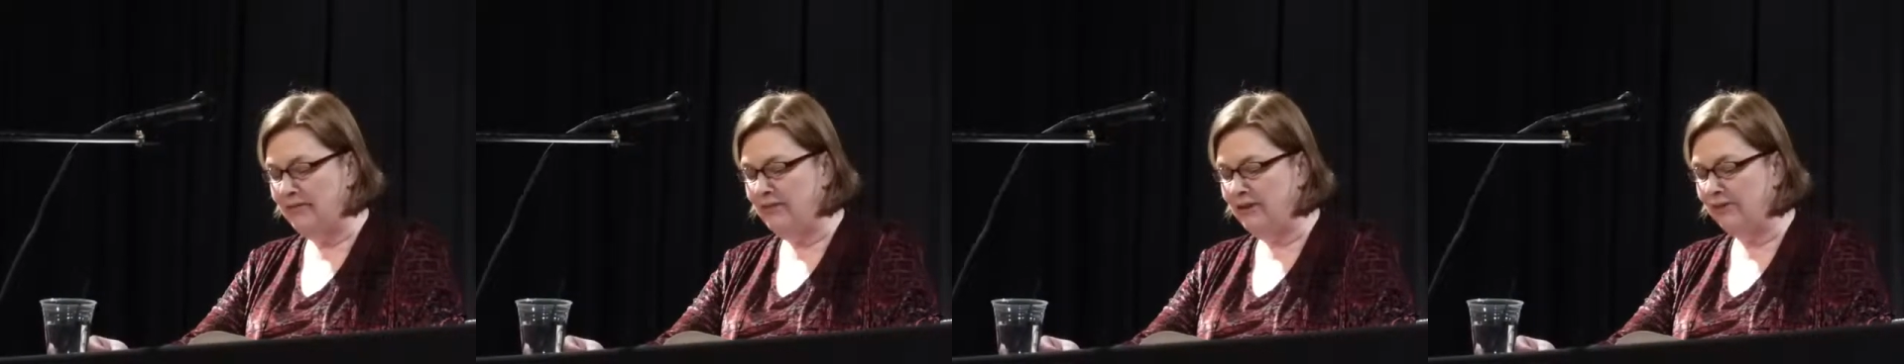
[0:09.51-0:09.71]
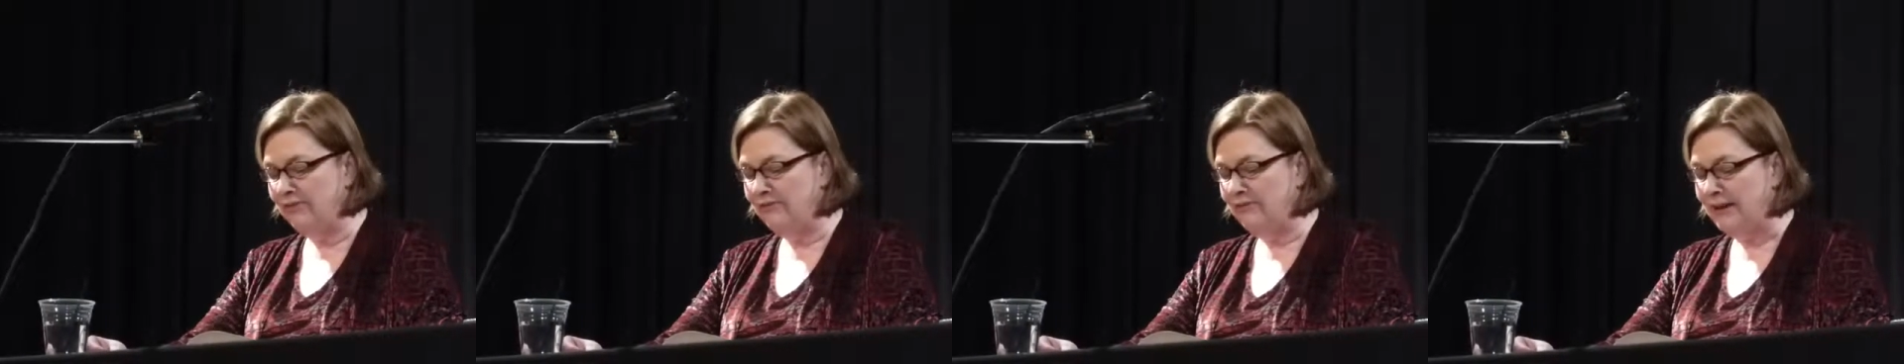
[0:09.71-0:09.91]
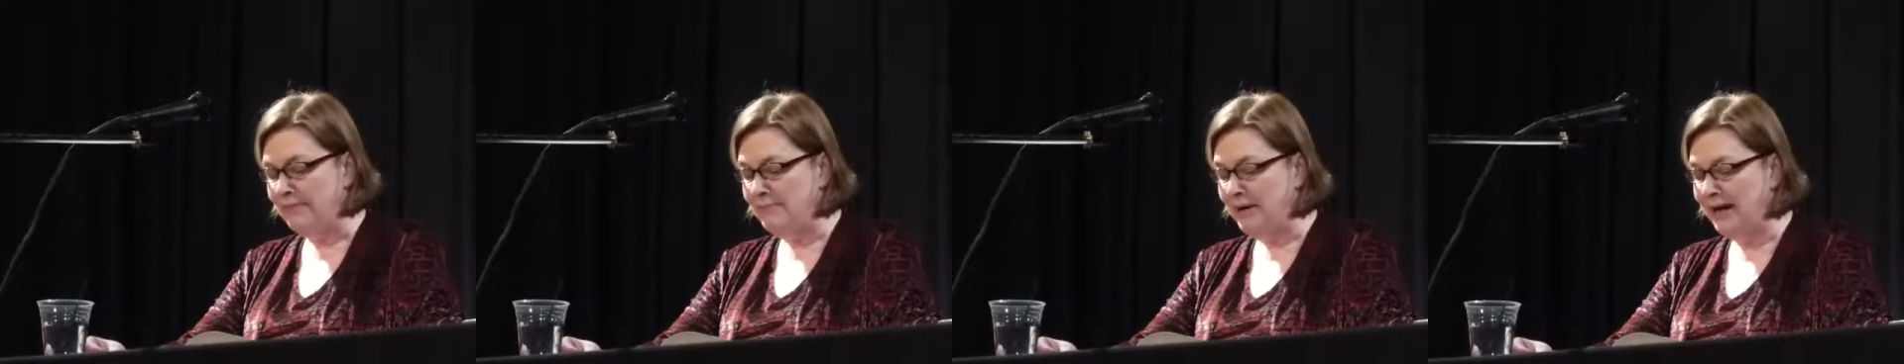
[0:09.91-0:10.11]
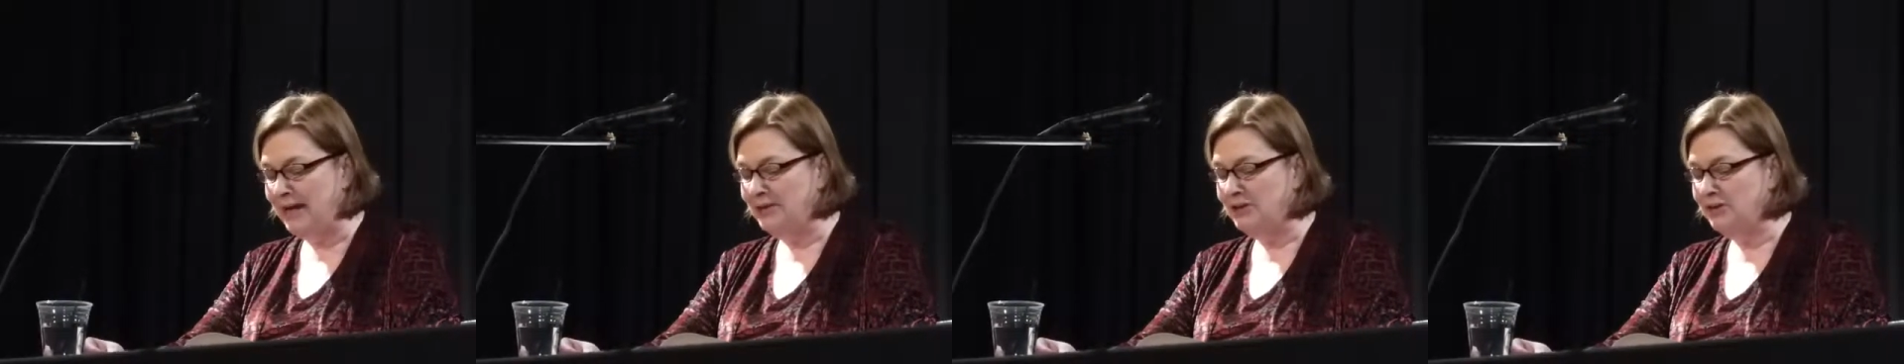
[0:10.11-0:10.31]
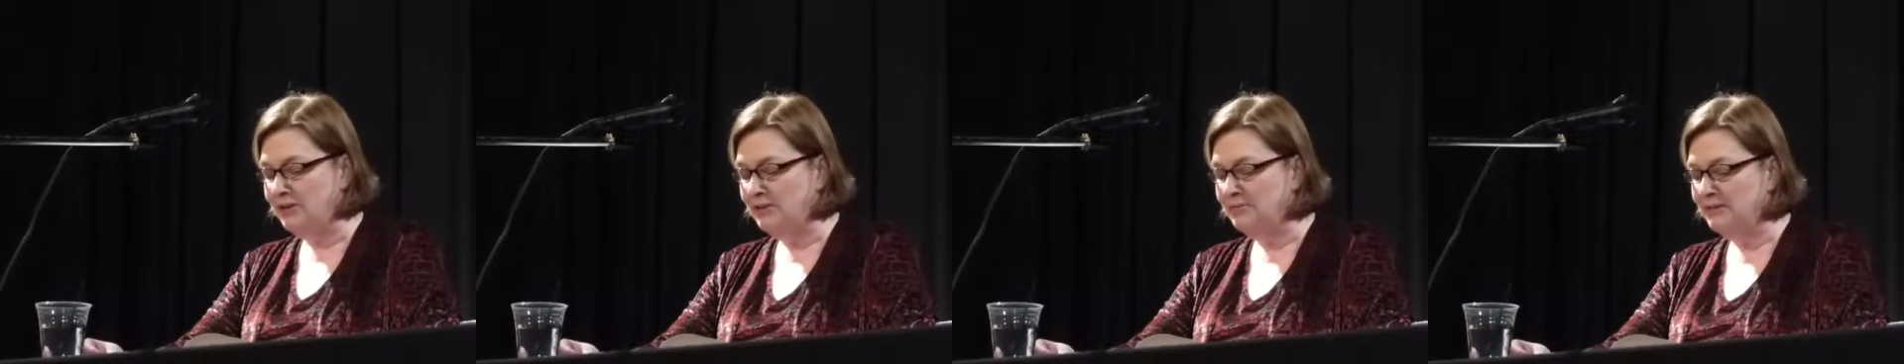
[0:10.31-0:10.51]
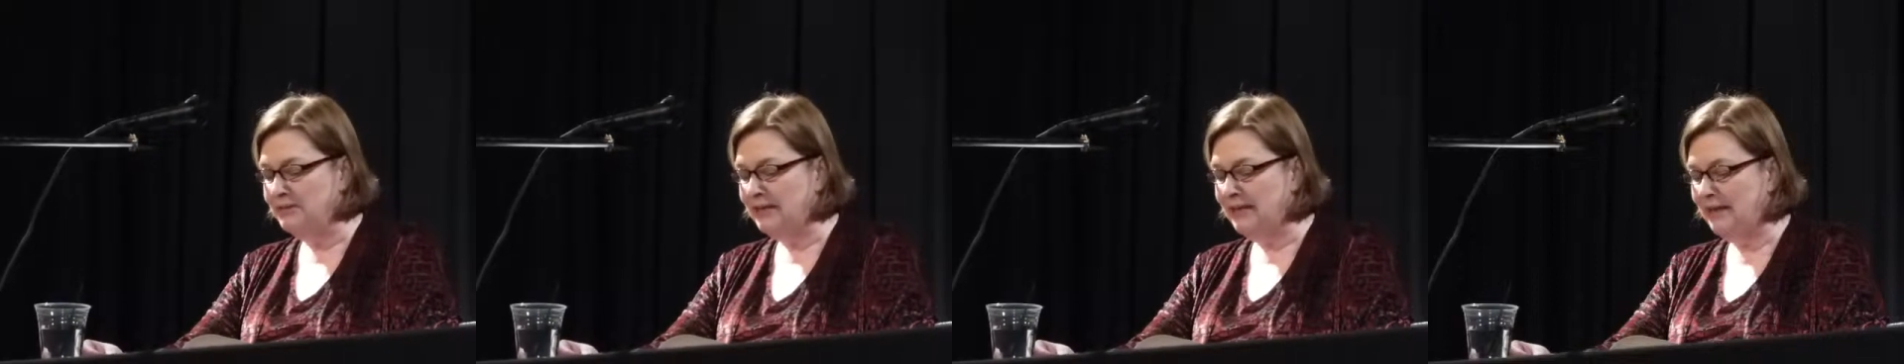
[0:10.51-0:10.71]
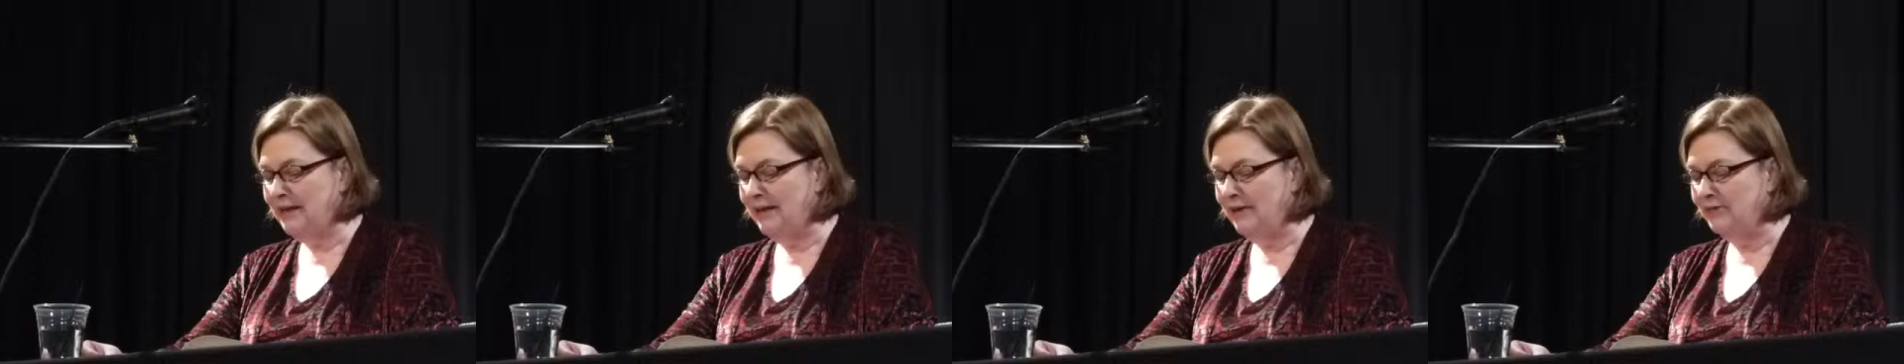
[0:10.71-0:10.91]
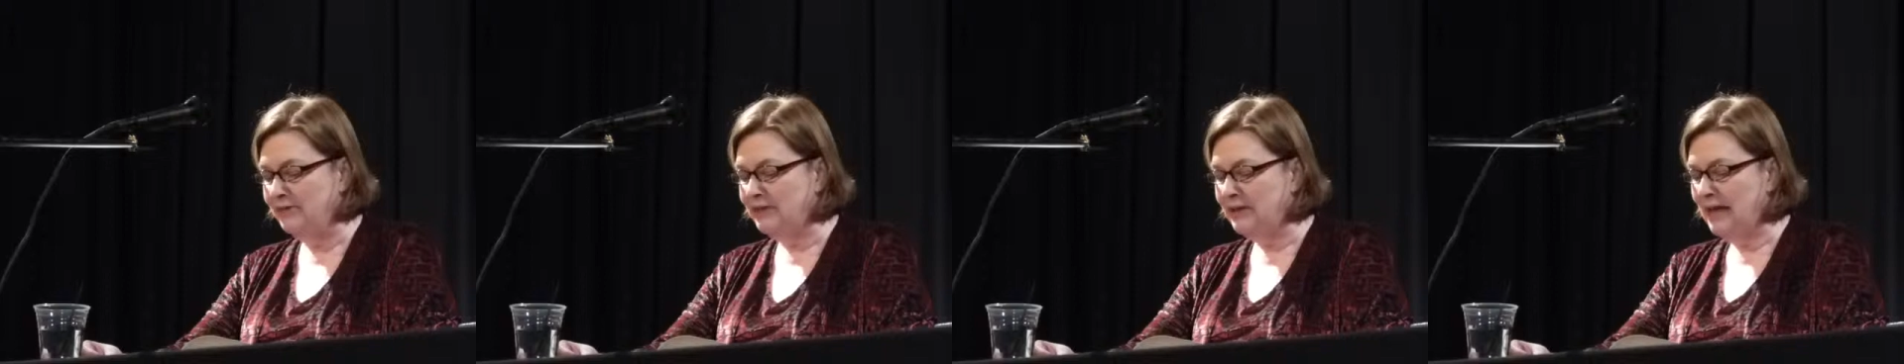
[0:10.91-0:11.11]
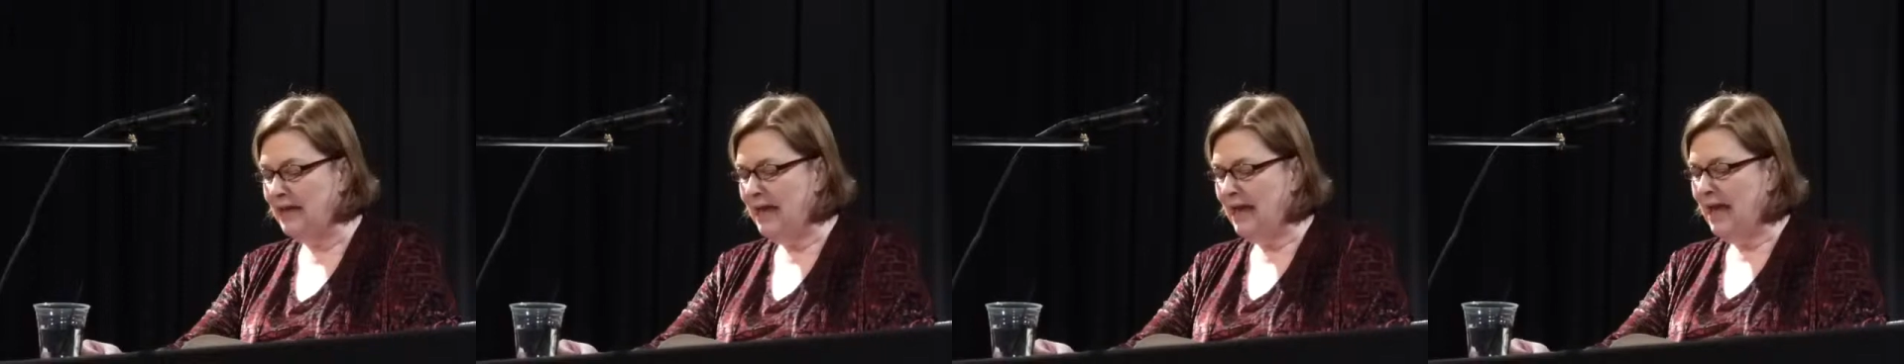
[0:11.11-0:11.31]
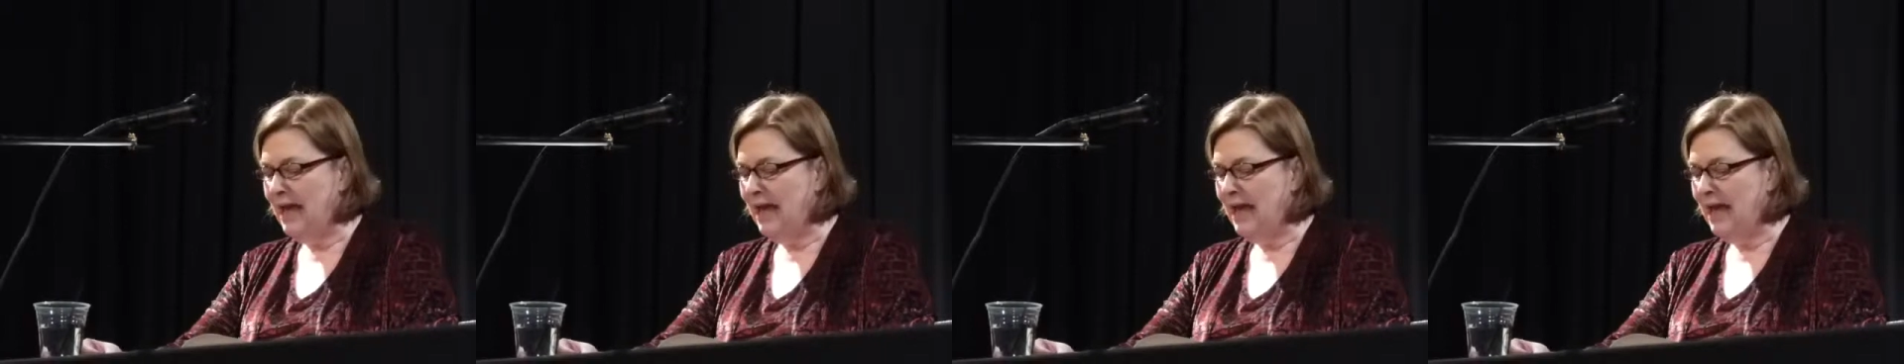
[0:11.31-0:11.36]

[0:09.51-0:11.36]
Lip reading: and thereby to themselves,